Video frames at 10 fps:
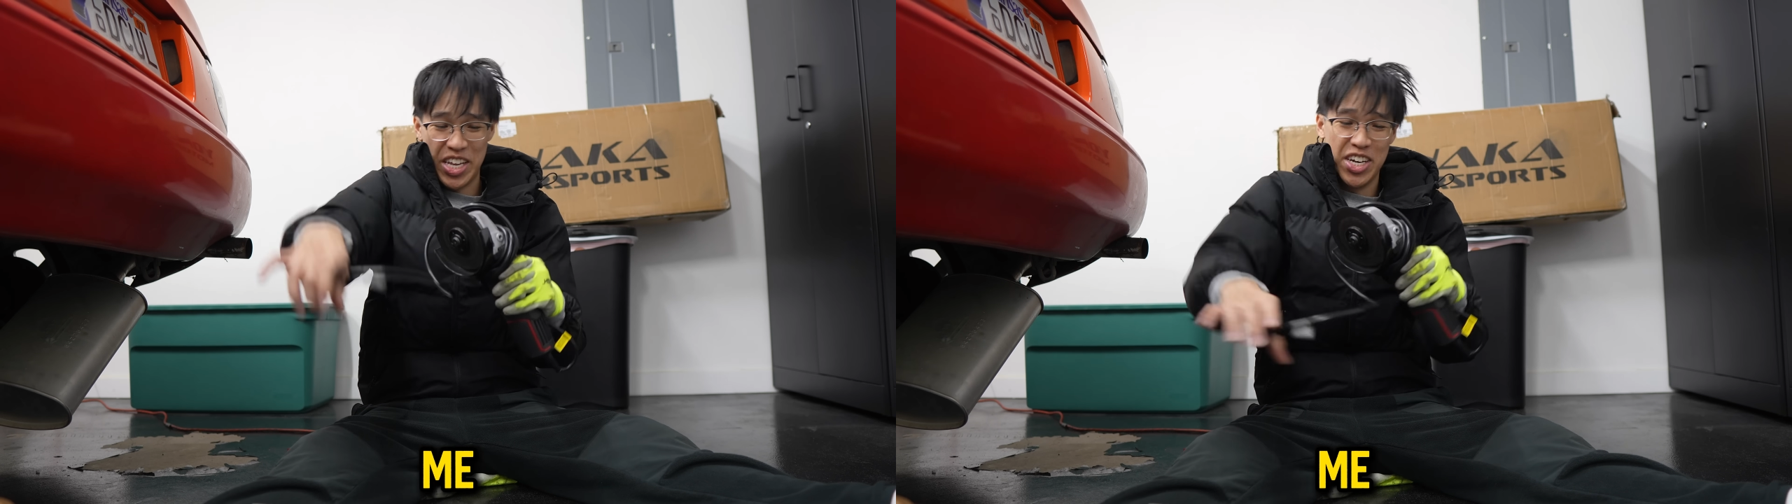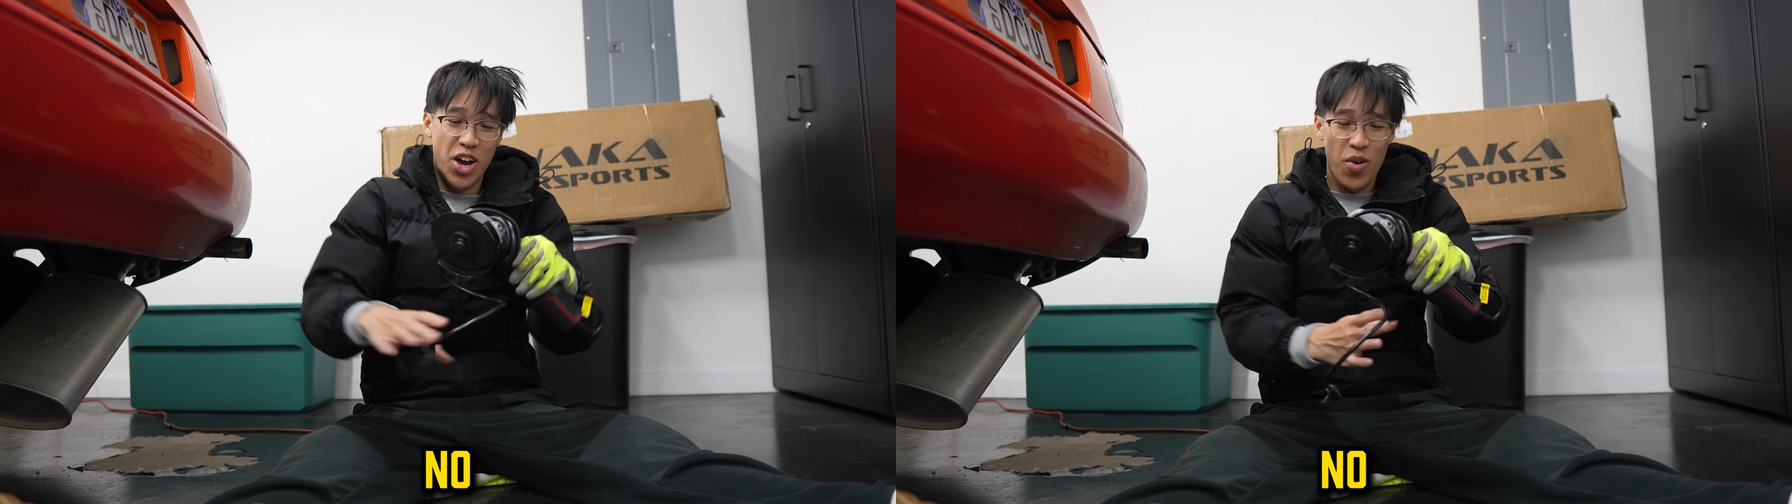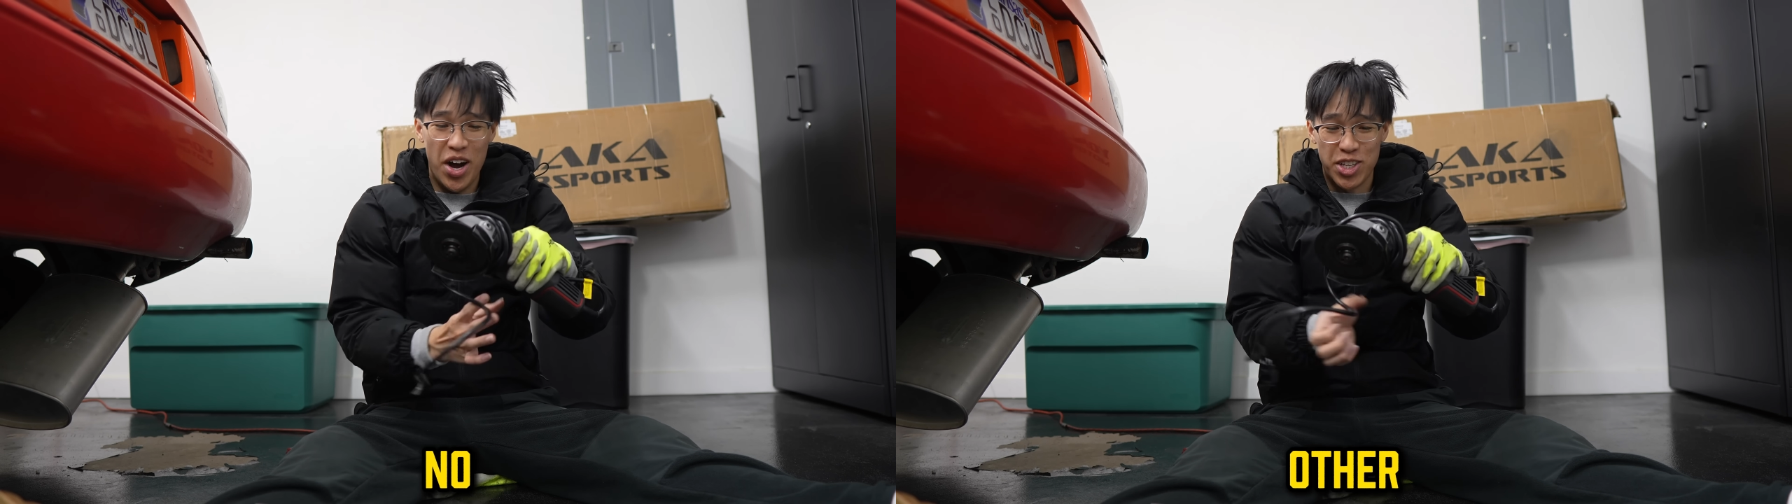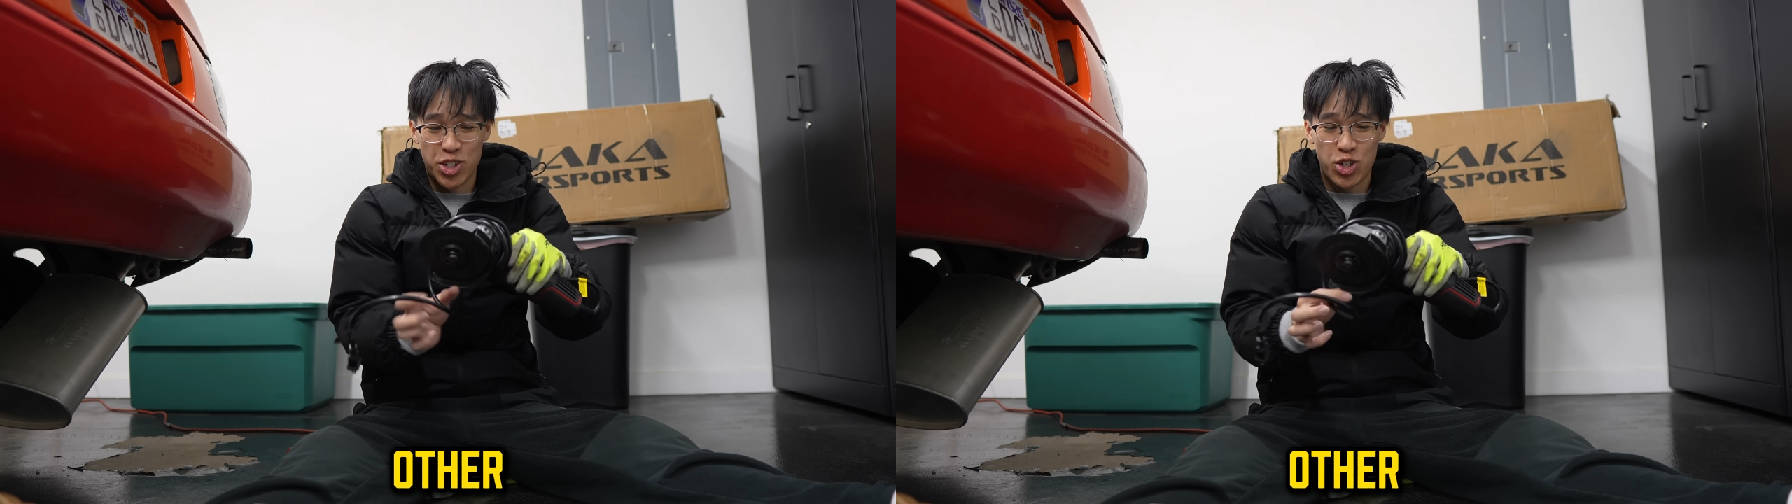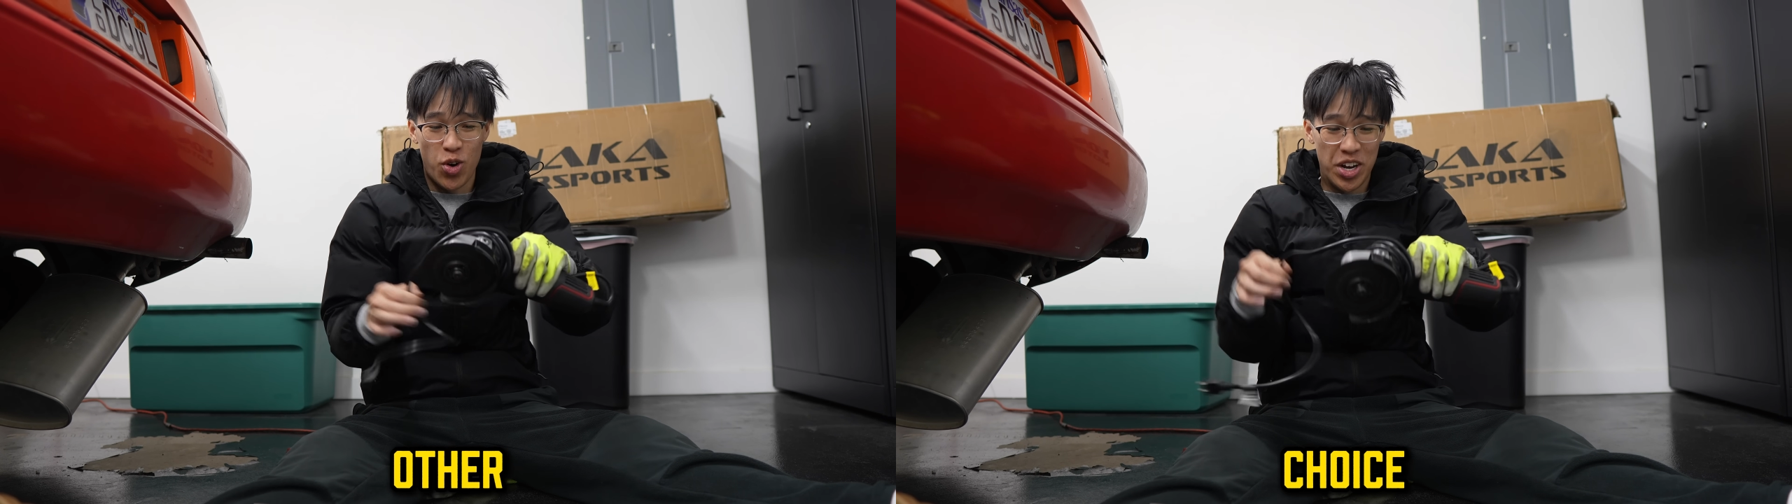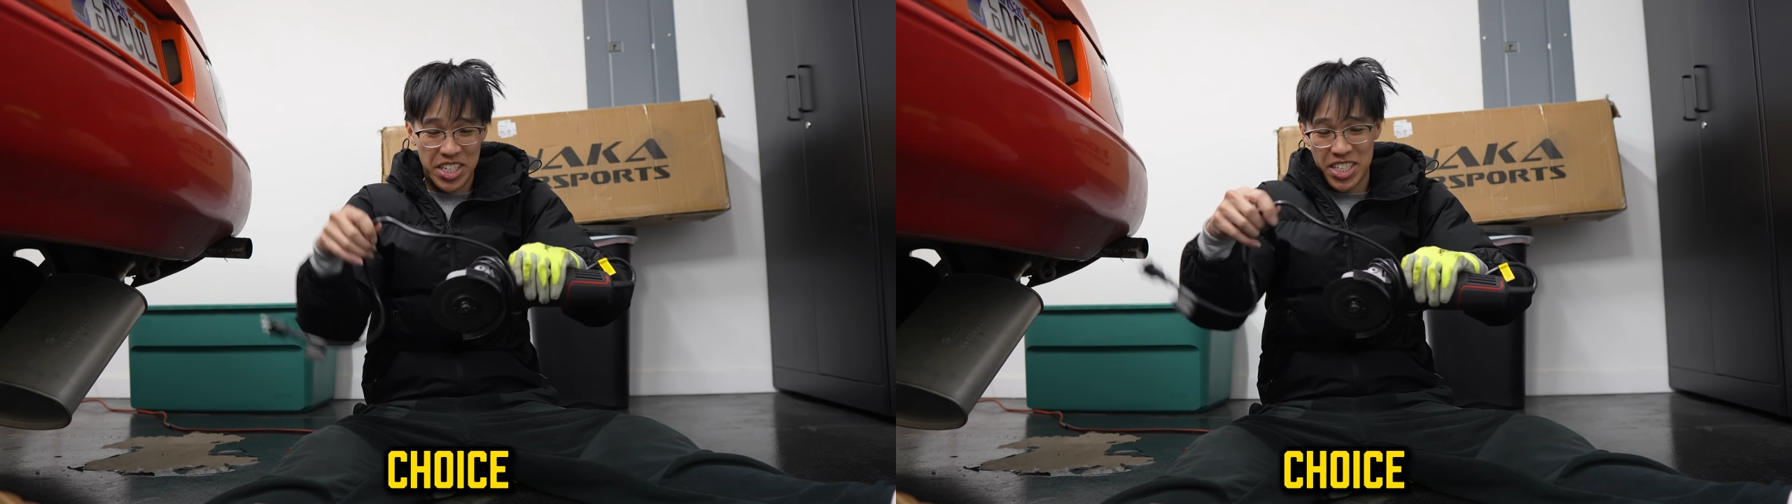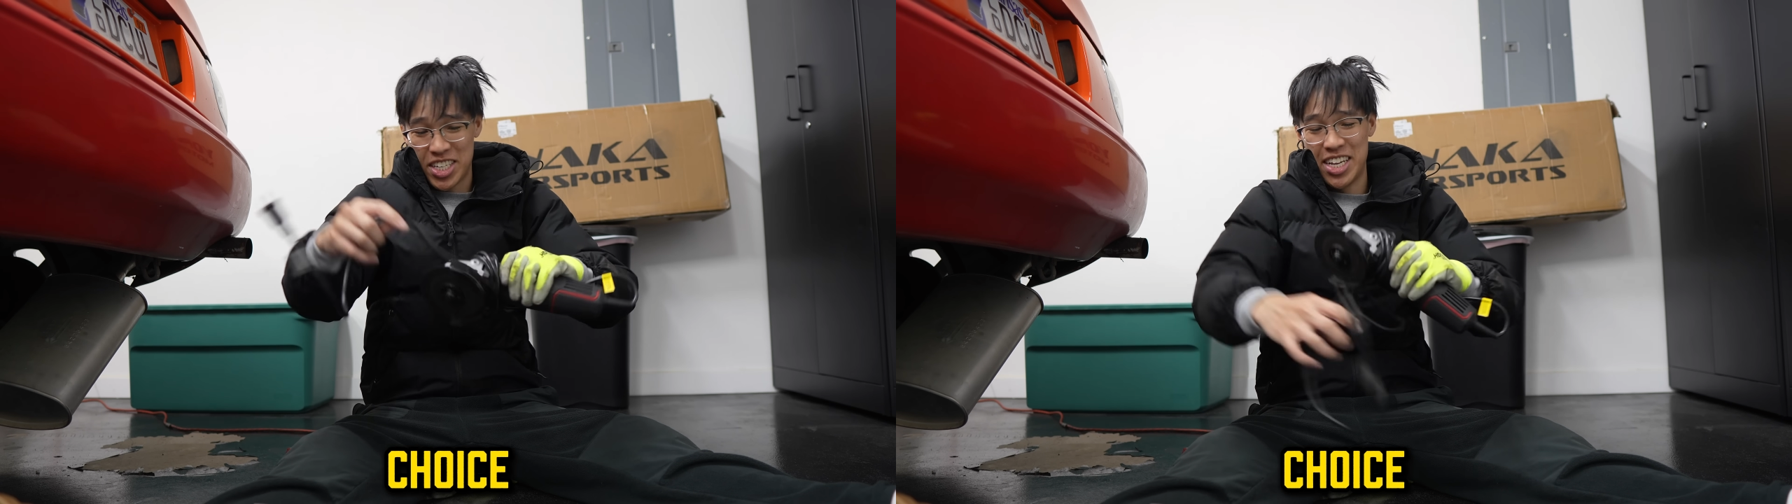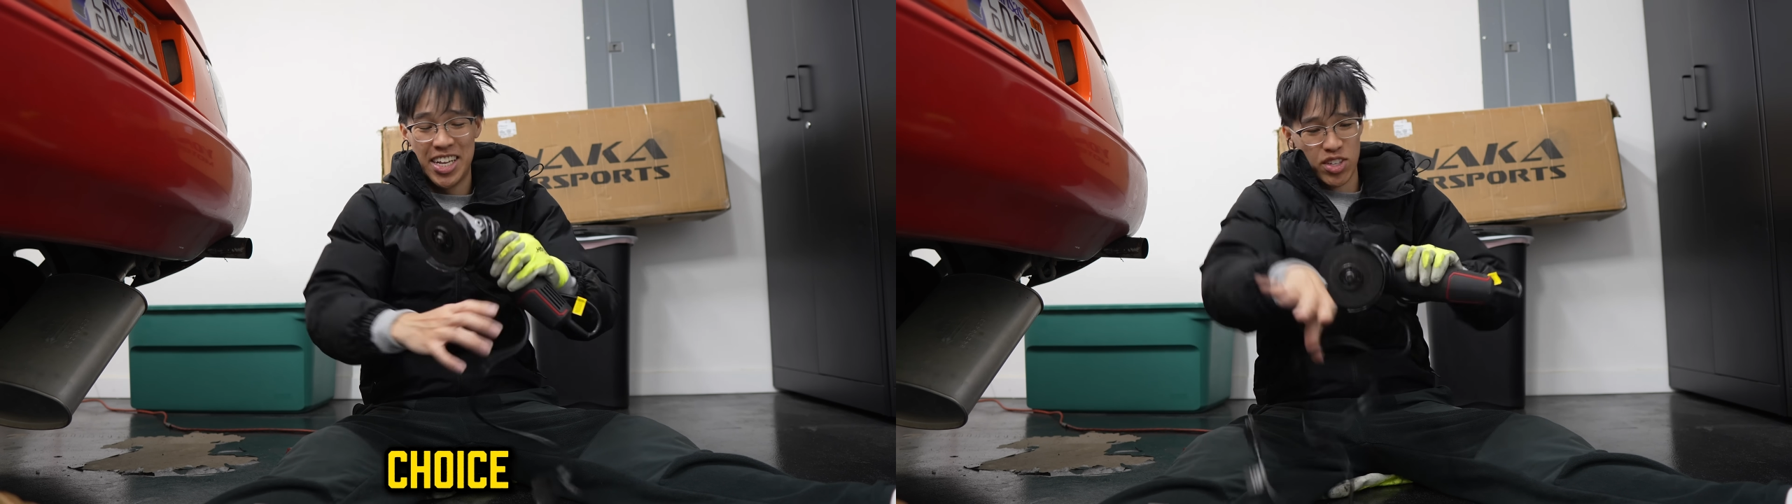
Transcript: no other choice.